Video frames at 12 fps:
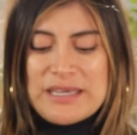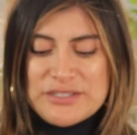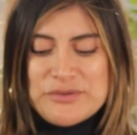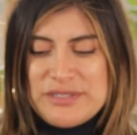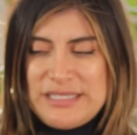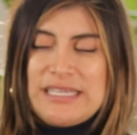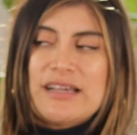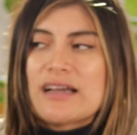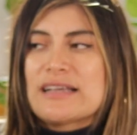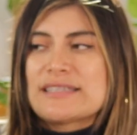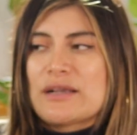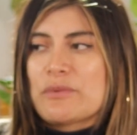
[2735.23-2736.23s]
you see
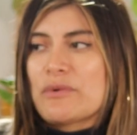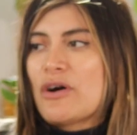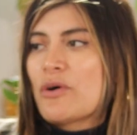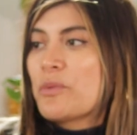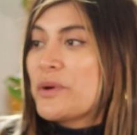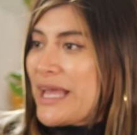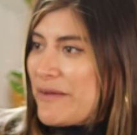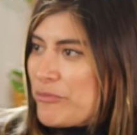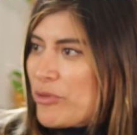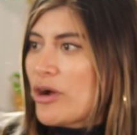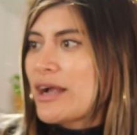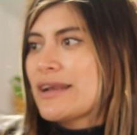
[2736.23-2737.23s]
us that we have a
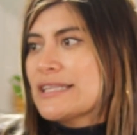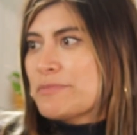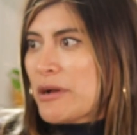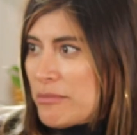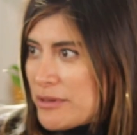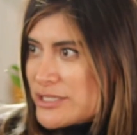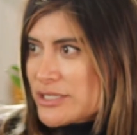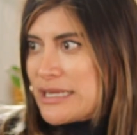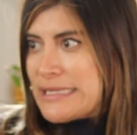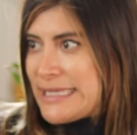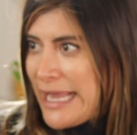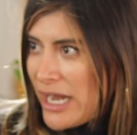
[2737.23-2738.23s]
book and it's published and
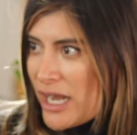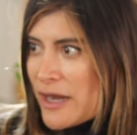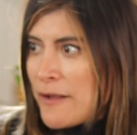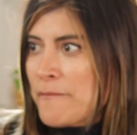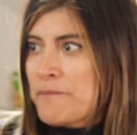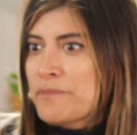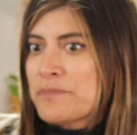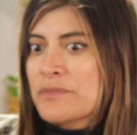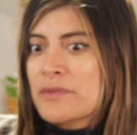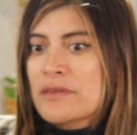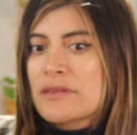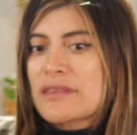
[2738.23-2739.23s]
it's there.
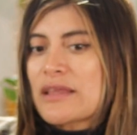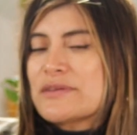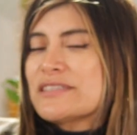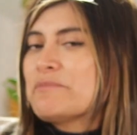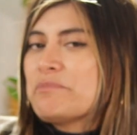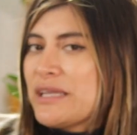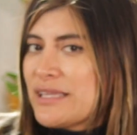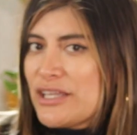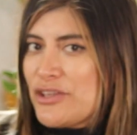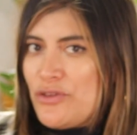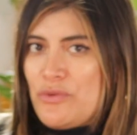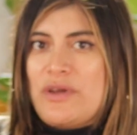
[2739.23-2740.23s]
That doesn't mean
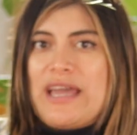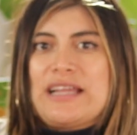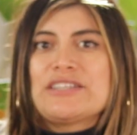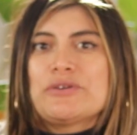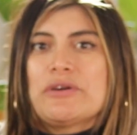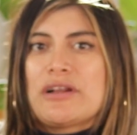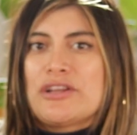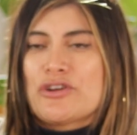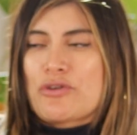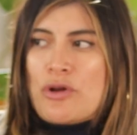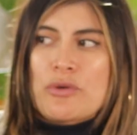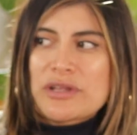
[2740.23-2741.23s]
that you can't do it on
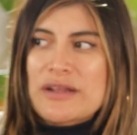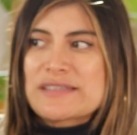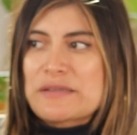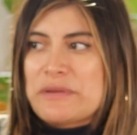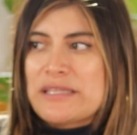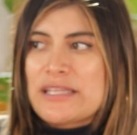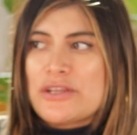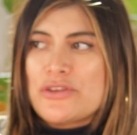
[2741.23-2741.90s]
your own. That doesn't mean that